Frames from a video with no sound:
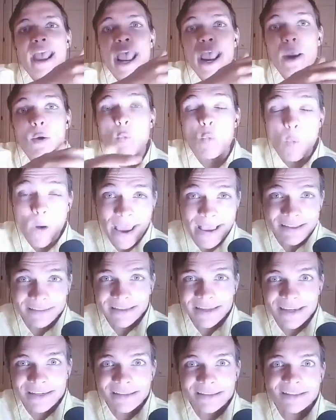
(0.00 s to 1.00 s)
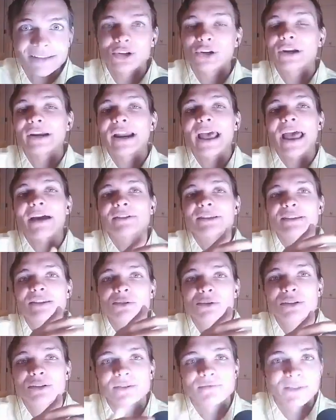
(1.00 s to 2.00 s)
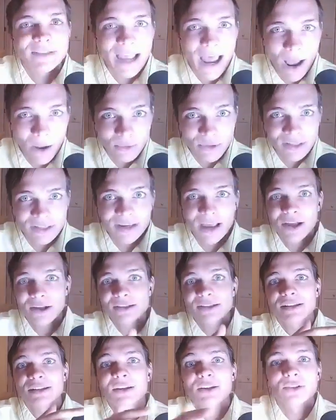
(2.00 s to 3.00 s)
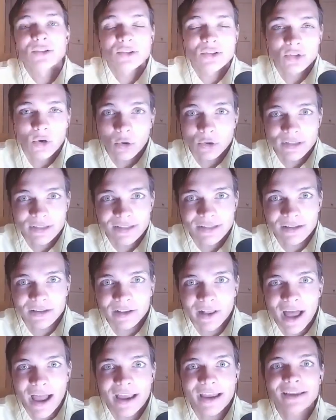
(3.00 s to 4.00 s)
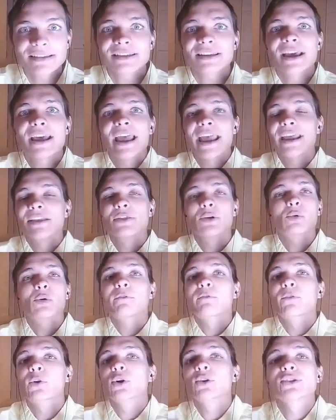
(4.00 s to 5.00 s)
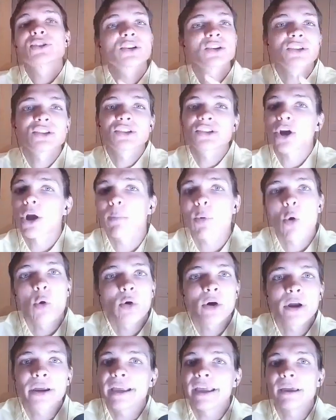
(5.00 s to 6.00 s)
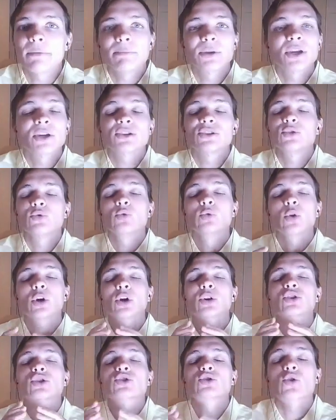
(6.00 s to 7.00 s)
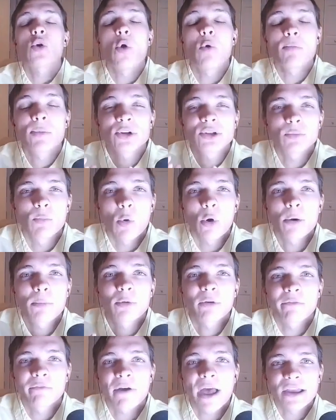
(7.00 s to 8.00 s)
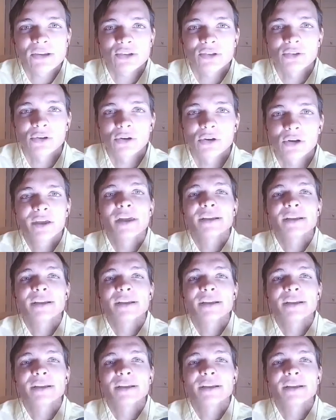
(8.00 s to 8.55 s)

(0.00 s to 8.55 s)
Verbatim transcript: a wait list, you're gonna have a series of downsells and consulting clients, and the referrals are gonna start pouring in because you look so much more professional